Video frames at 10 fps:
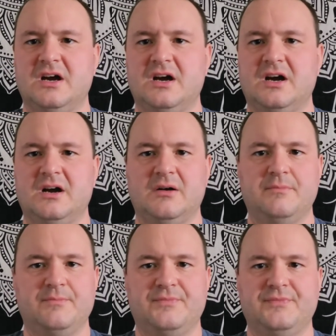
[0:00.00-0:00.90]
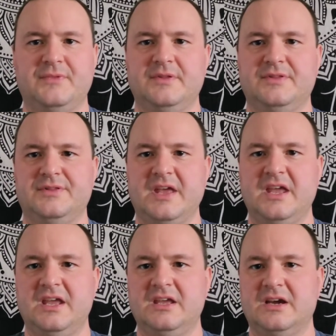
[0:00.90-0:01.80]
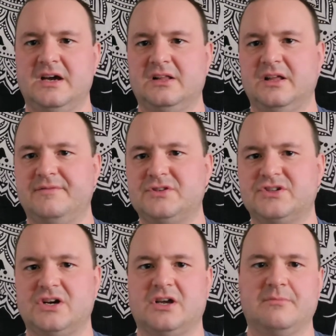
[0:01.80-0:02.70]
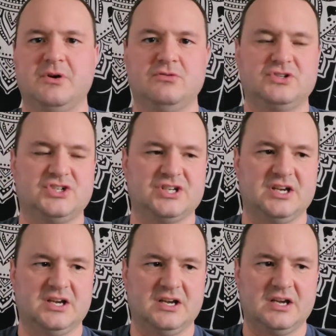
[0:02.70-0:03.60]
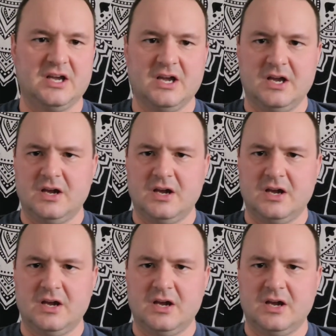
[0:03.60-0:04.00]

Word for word: Um, they love to talk about